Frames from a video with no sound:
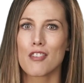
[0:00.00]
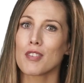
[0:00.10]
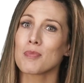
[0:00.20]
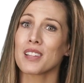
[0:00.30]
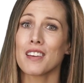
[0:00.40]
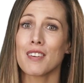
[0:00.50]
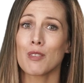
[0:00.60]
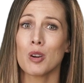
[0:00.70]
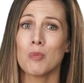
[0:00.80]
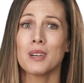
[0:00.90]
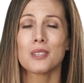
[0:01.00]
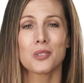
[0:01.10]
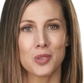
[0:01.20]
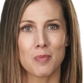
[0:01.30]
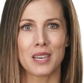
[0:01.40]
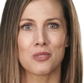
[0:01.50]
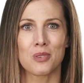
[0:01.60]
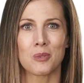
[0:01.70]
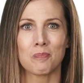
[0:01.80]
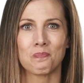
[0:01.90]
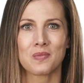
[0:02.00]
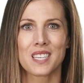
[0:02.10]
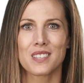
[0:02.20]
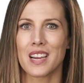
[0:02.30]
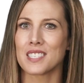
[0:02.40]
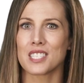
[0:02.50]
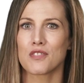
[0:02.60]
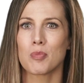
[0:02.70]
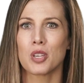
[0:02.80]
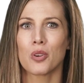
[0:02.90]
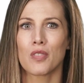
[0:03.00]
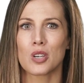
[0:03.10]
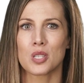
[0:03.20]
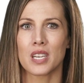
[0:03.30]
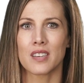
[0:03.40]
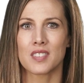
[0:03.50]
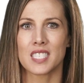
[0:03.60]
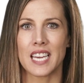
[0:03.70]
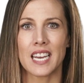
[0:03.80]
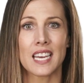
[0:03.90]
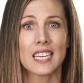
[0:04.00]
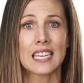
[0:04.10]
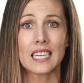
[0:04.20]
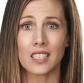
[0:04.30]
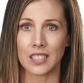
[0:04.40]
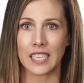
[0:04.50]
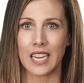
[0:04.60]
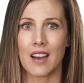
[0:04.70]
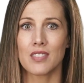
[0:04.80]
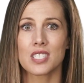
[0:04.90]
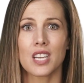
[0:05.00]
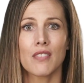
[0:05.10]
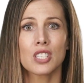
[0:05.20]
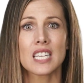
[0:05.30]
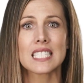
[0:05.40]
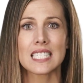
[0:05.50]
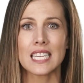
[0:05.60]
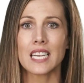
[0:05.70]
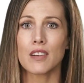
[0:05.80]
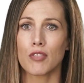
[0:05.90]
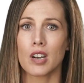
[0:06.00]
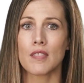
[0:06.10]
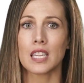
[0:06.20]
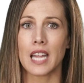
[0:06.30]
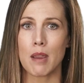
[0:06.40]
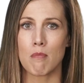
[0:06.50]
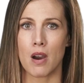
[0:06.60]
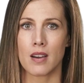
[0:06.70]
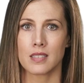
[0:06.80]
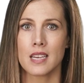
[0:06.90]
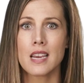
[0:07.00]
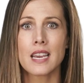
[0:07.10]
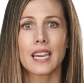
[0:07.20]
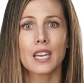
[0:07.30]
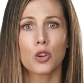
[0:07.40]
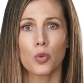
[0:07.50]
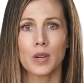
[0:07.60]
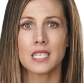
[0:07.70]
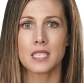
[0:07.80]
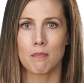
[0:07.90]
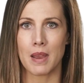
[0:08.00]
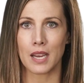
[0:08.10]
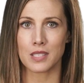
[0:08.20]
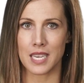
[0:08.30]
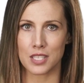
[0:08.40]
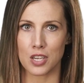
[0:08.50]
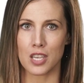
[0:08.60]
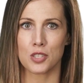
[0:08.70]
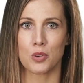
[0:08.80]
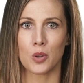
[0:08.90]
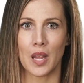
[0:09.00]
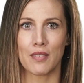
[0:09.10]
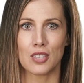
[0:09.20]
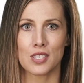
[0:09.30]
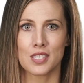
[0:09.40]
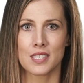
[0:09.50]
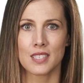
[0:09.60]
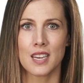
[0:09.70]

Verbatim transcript: From the living room to the bedroom, Scientists from the University of Siena in Italy have discovered that sitting in front of a light box can increase male testosterone levels.